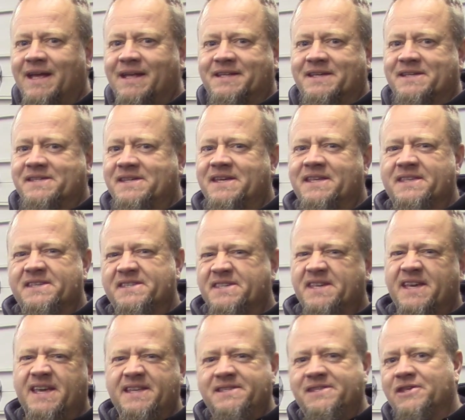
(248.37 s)
to see the
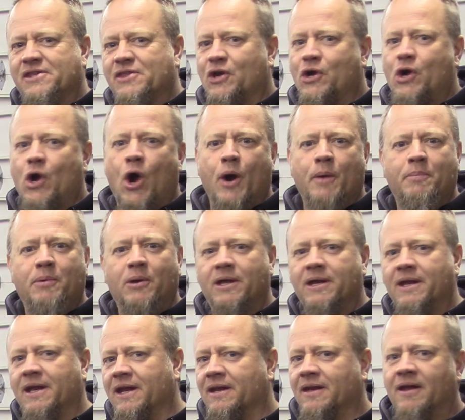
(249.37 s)
seats and the
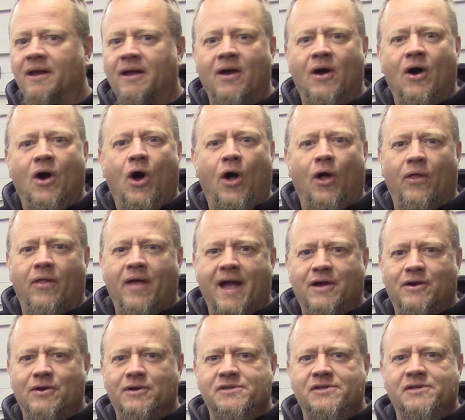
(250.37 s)
carpet and all
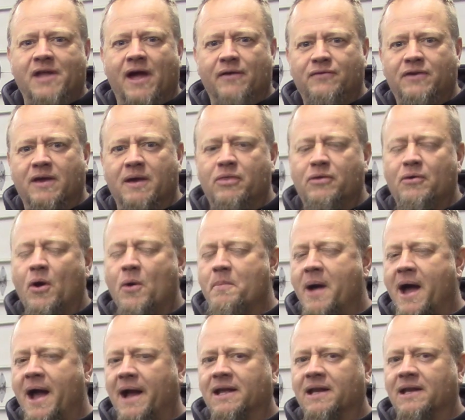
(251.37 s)
that good stuff get thrown
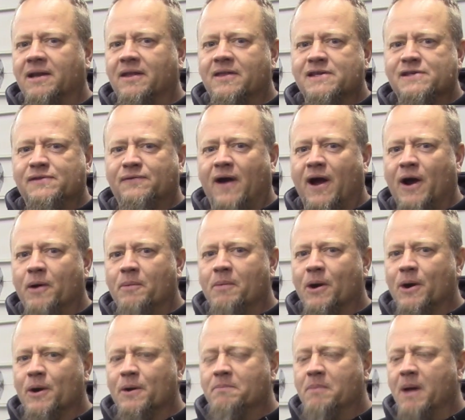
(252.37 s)
back into this
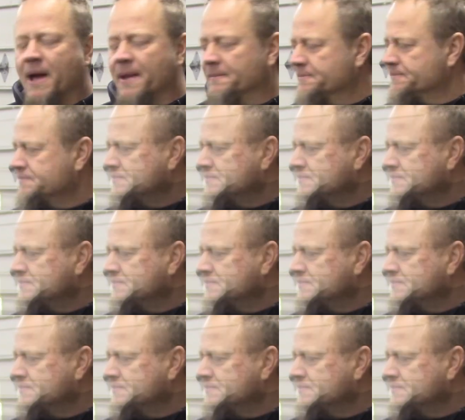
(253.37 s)
Firebird. But